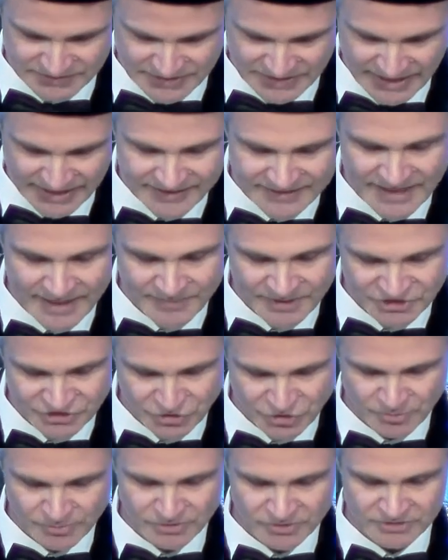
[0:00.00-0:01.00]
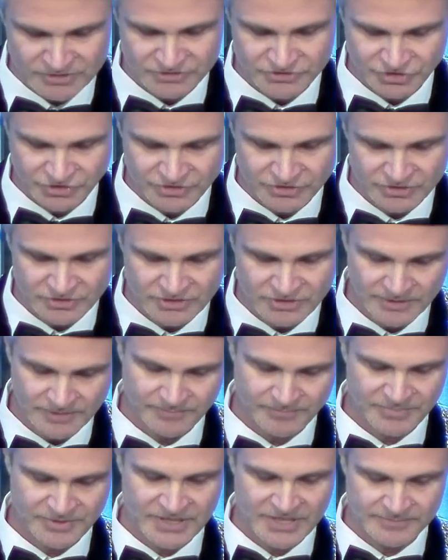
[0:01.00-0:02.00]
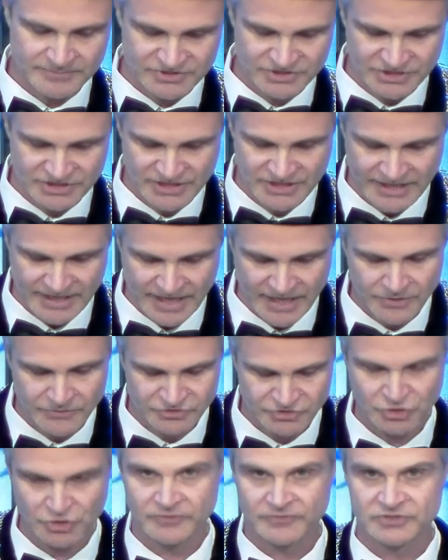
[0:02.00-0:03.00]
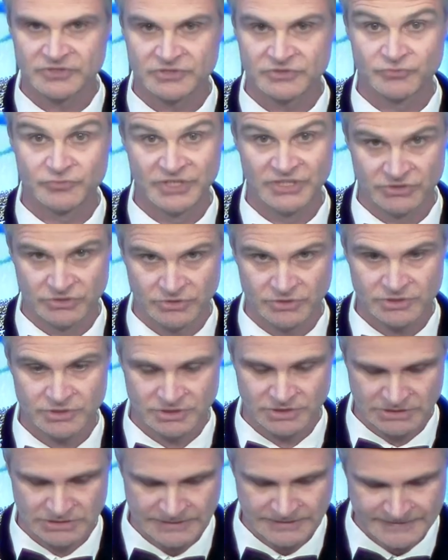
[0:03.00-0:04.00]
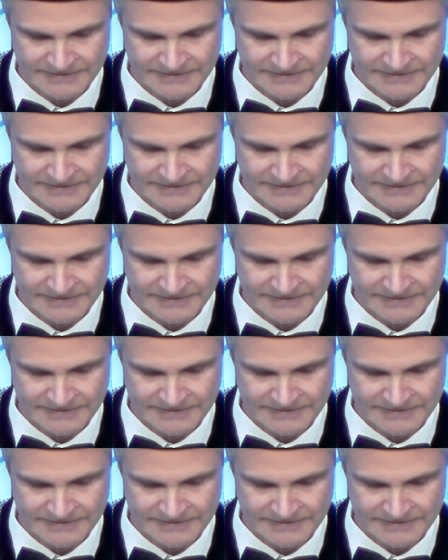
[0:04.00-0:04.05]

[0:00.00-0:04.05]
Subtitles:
academic journal BMC Health Services Research,